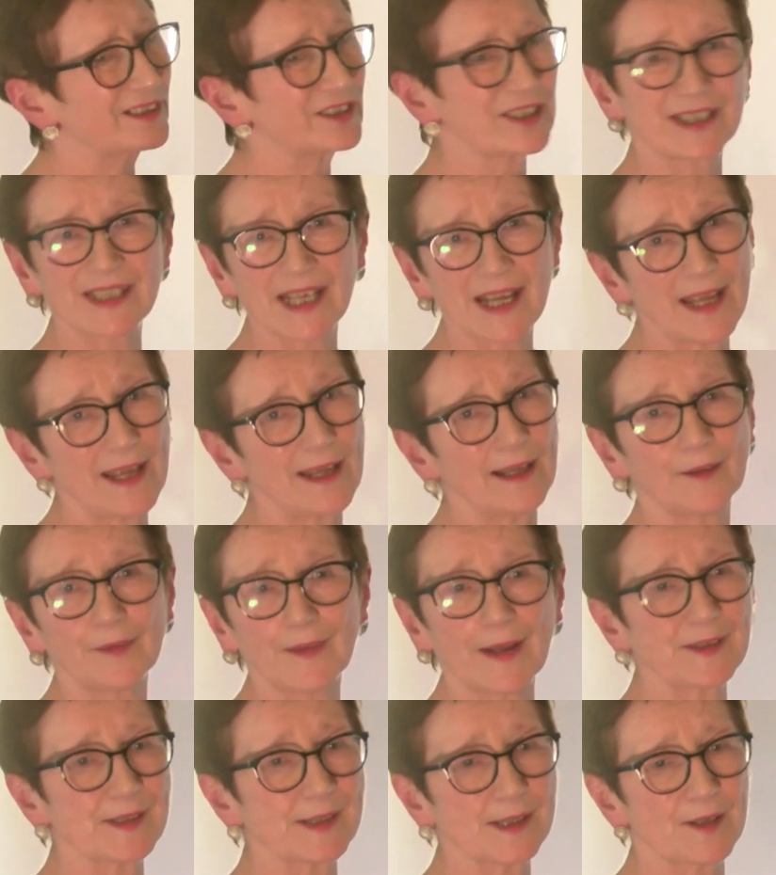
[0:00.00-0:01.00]
Today,
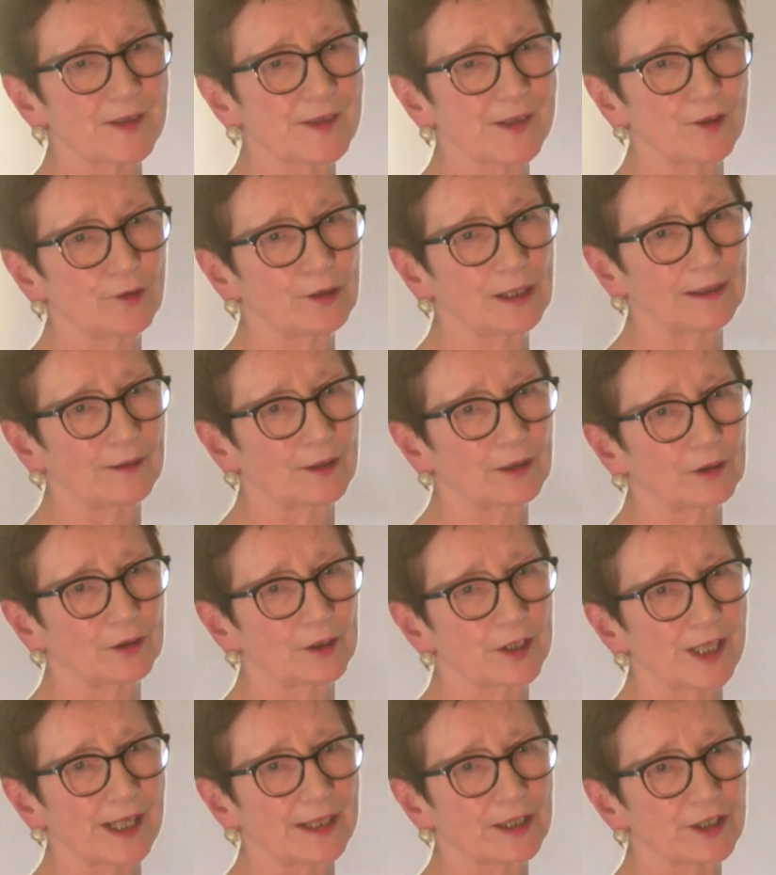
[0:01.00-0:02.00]
that's not so
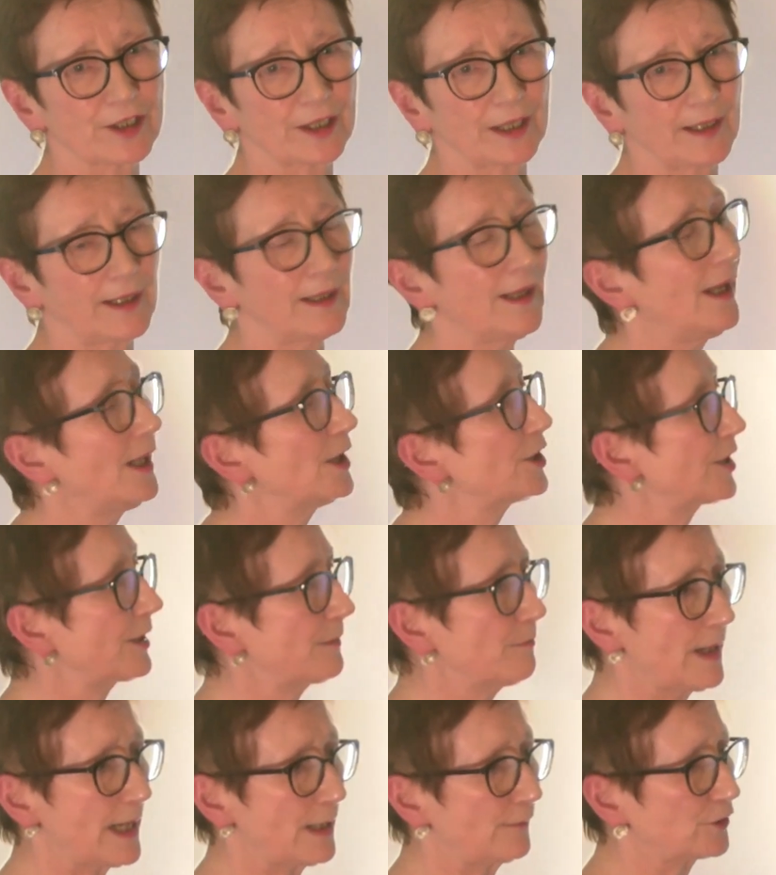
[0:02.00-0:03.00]
clear-cut, actually. She
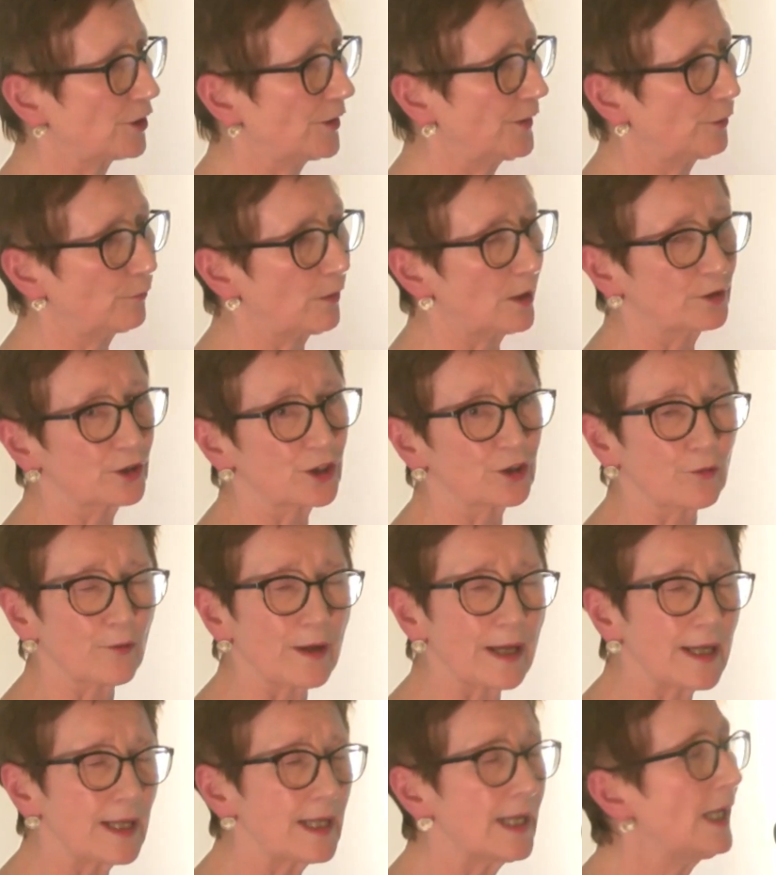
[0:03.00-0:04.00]
may have done the wrong
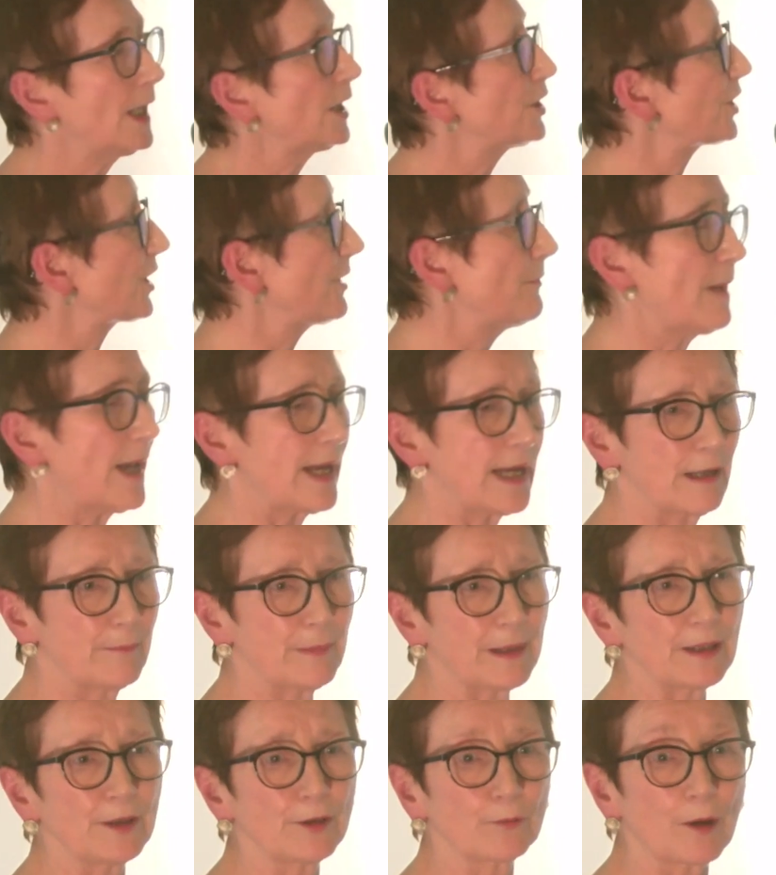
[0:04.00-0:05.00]
degree, she may
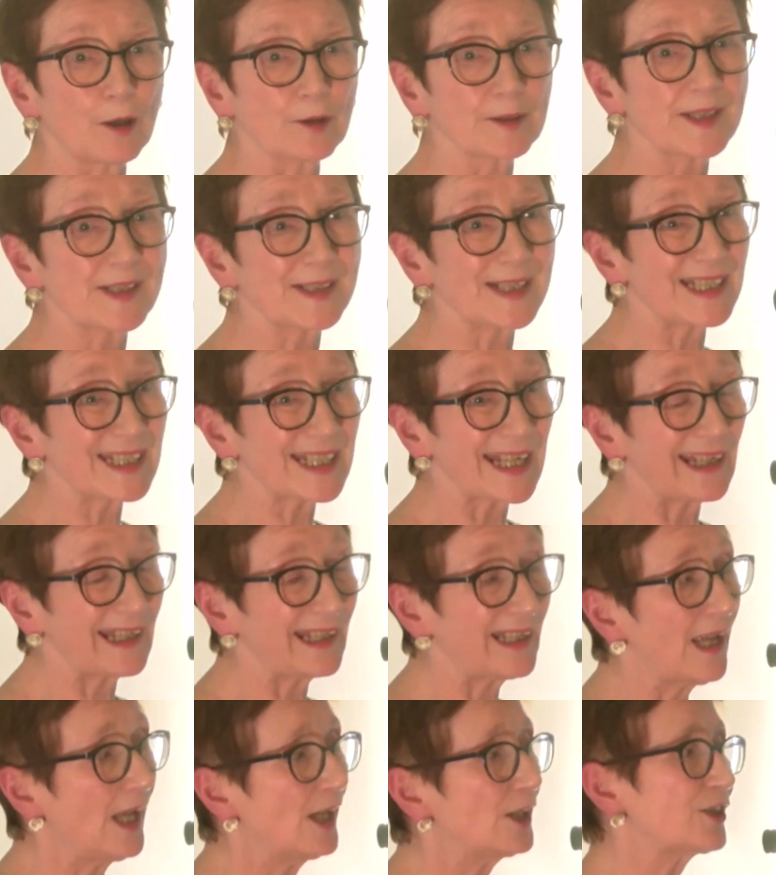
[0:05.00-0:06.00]
be in the wrong
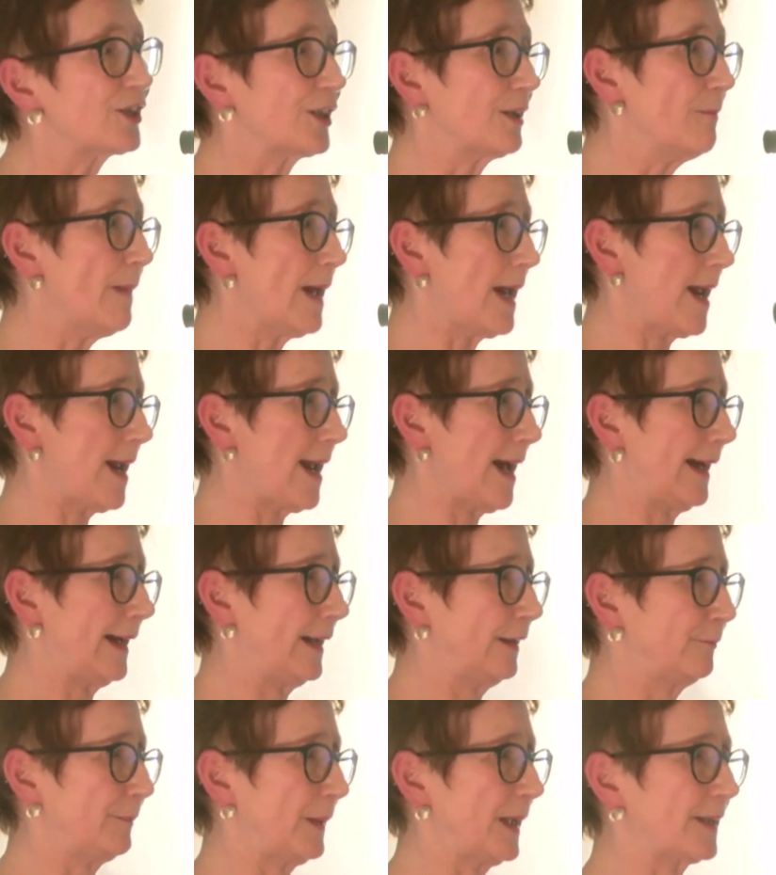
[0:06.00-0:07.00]
city, she may
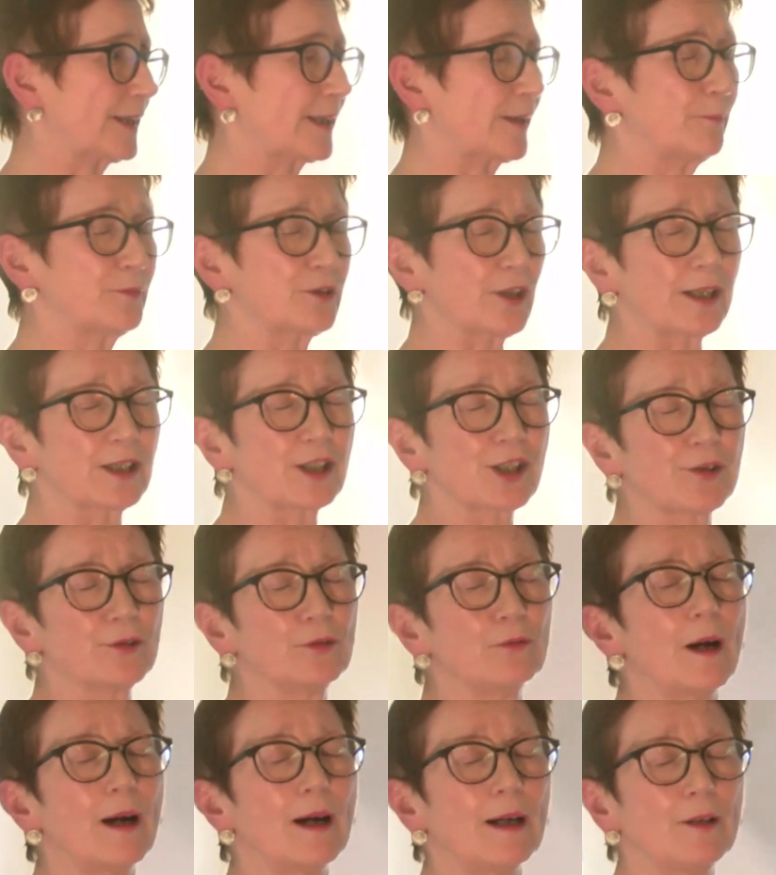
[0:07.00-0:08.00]
have been subject
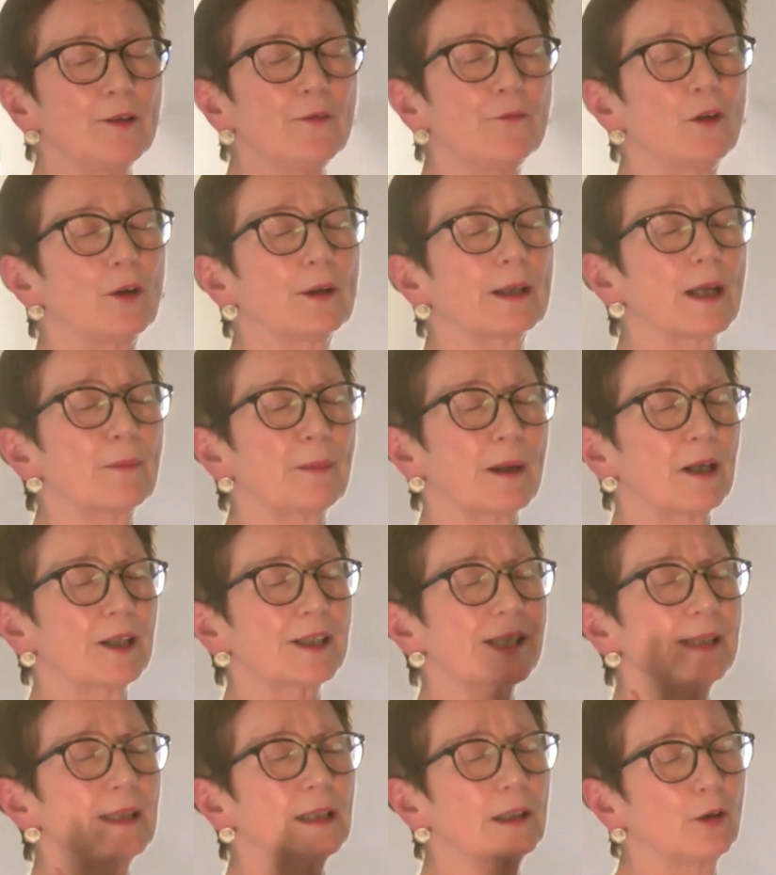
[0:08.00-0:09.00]
to Ireland falling
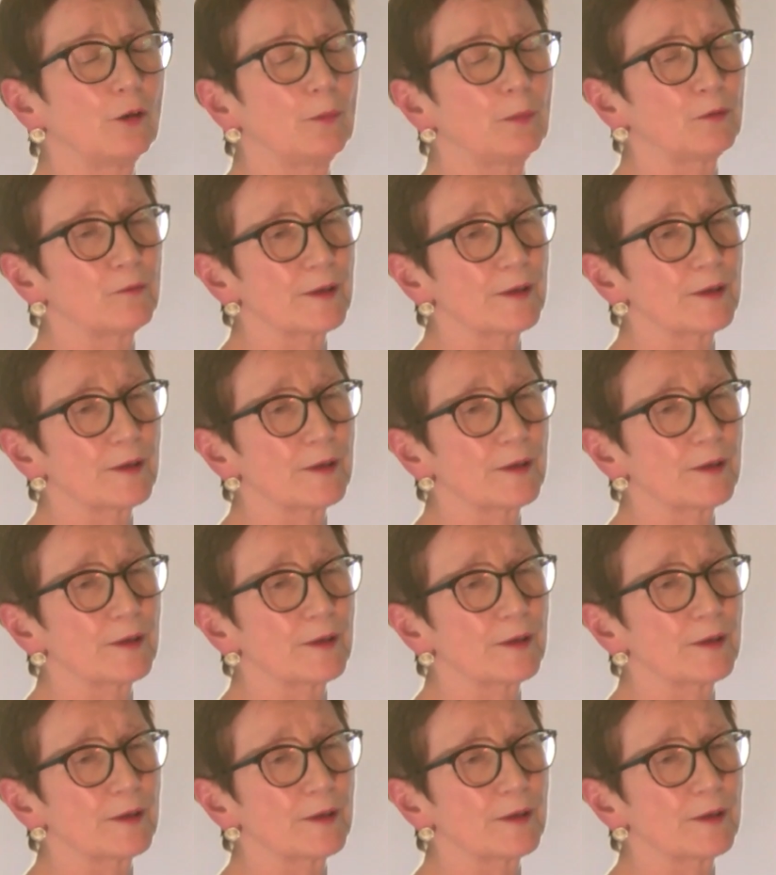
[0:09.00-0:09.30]
apart in the global